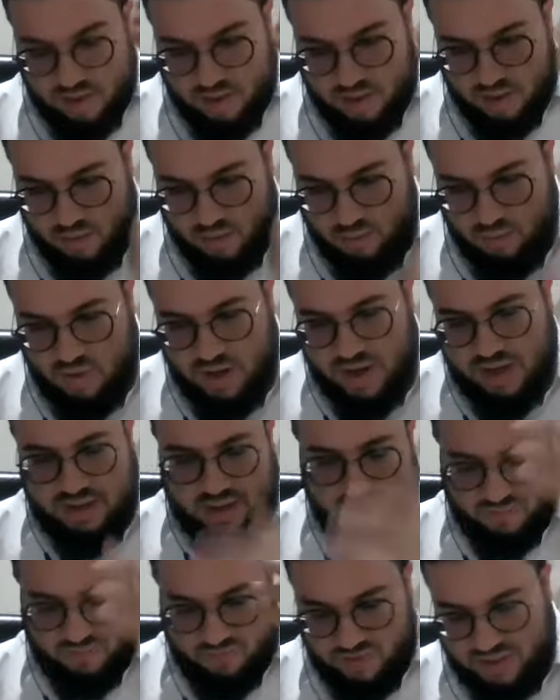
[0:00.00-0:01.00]
the ruach
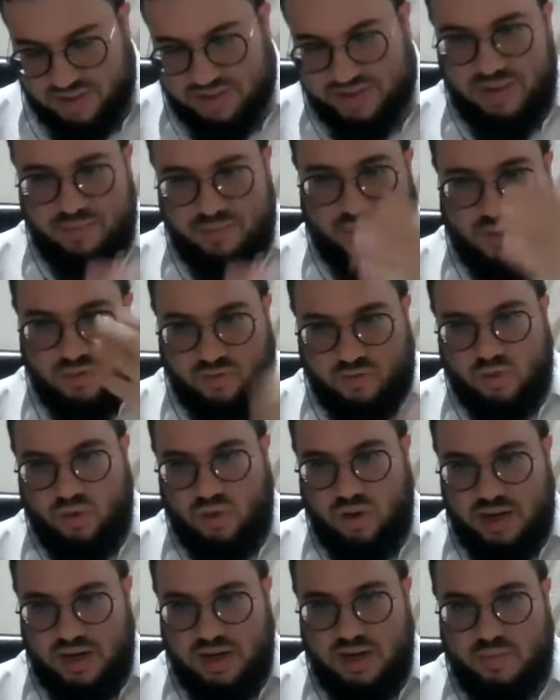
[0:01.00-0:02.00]
that fills up the
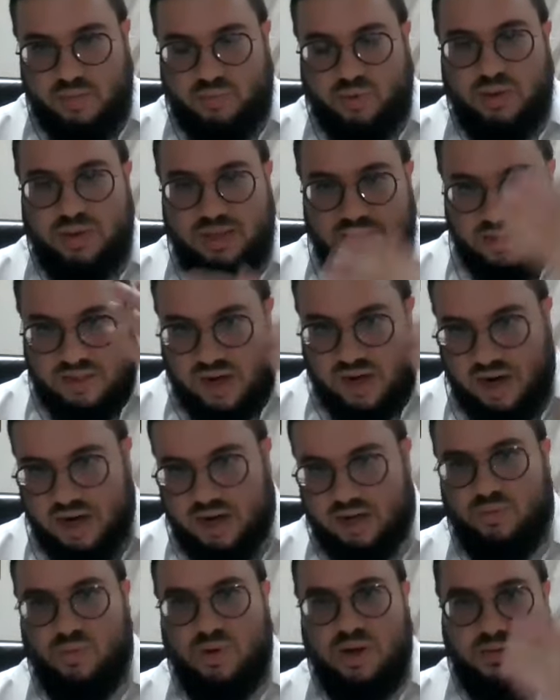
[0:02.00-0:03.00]
void in a person's
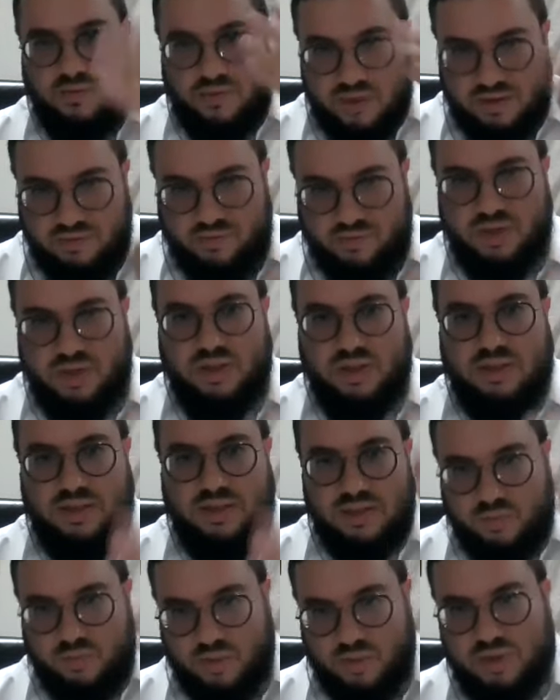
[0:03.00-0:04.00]
heart, whatever
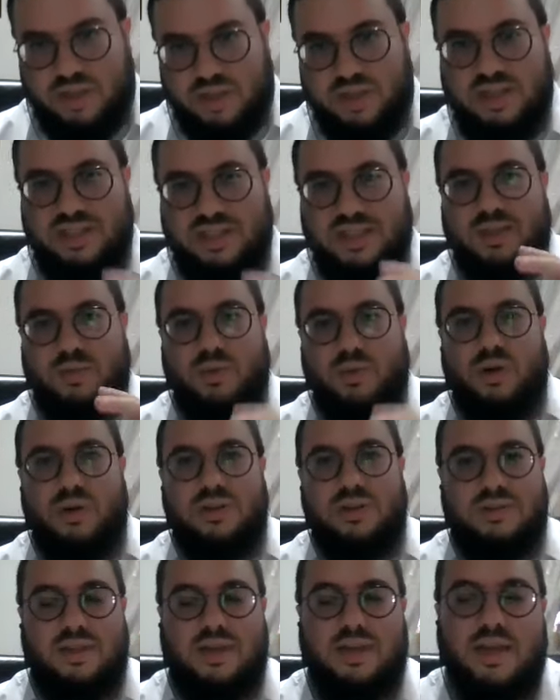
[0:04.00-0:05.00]
deficiencies a person is
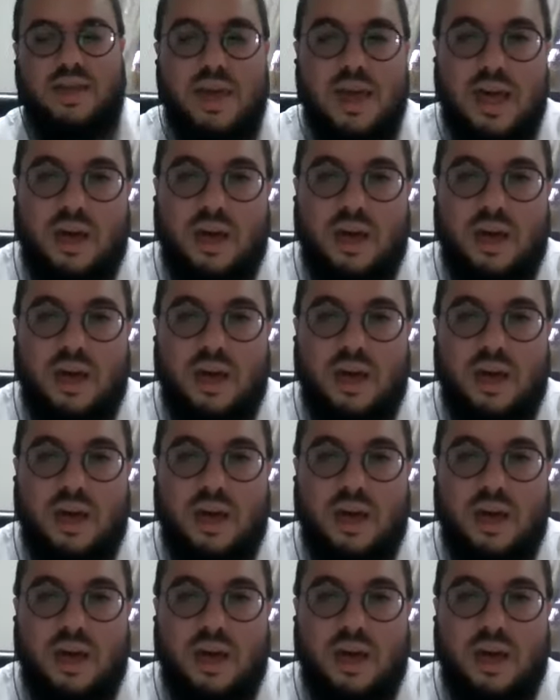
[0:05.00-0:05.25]
experiencing,